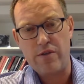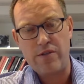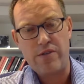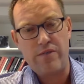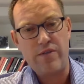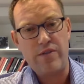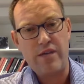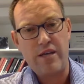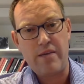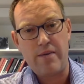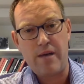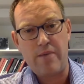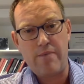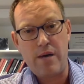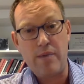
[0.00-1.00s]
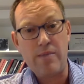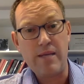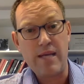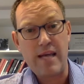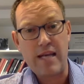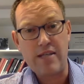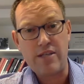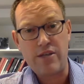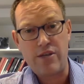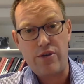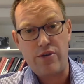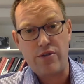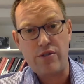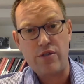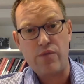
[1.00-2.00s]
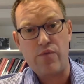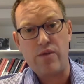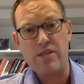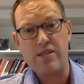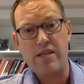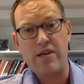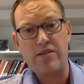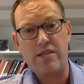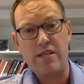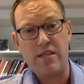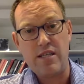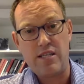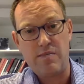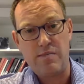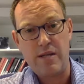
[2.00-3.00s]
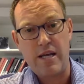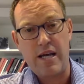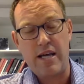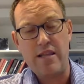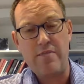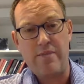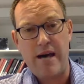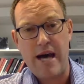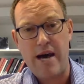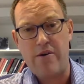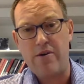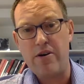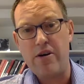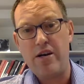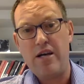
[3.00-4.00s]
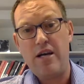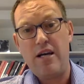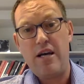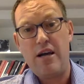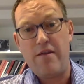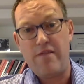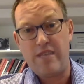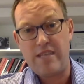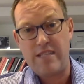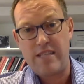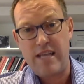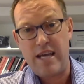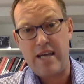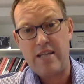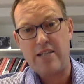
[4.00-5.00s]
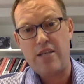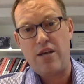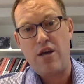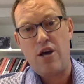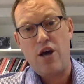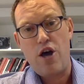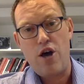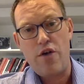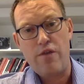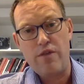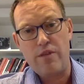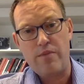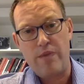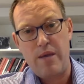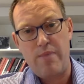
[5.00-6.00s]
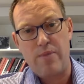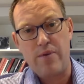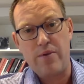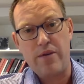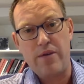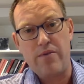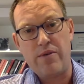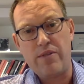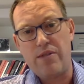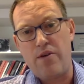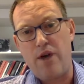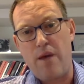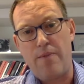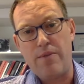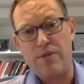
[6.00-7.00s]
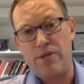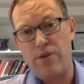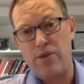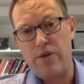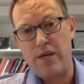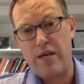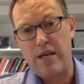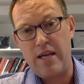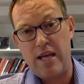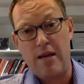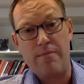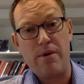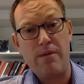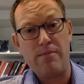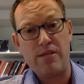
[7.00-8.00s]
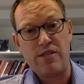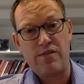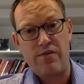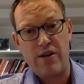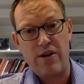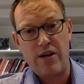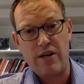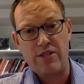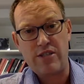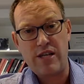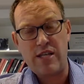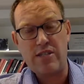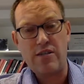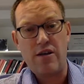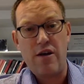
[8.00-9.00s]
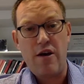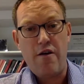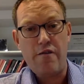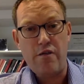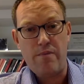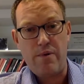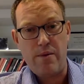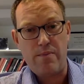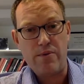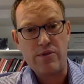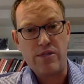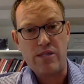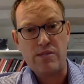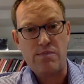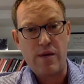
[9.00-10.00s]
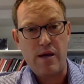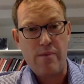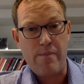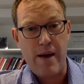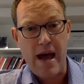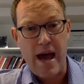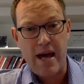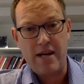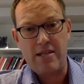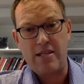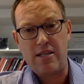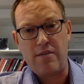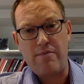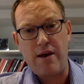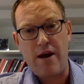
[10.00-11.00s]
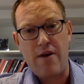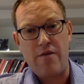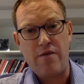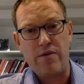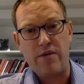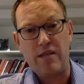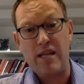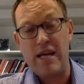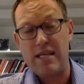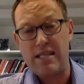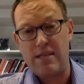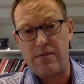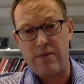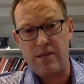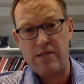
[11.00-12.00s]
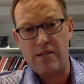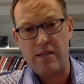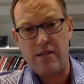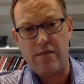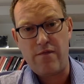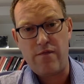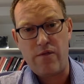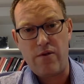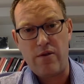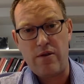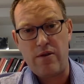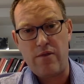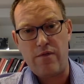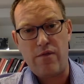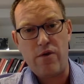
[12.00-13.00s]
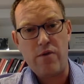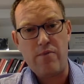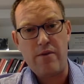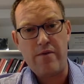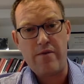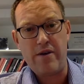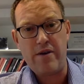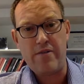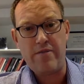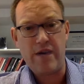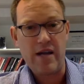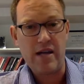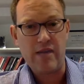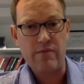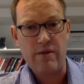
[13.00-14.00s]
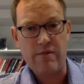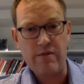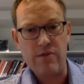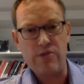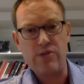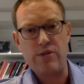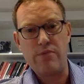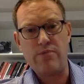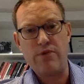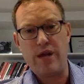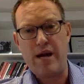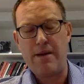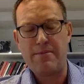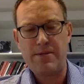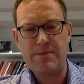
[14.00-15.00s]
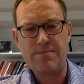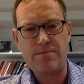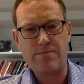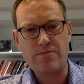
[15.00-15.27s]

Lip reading: So if you think about a public execution was there to display the power of the state over the people. There was no opportunity in a public sphere exchange for people to speak back to the powerful unless it was in the form of a violent revolution, perhaps.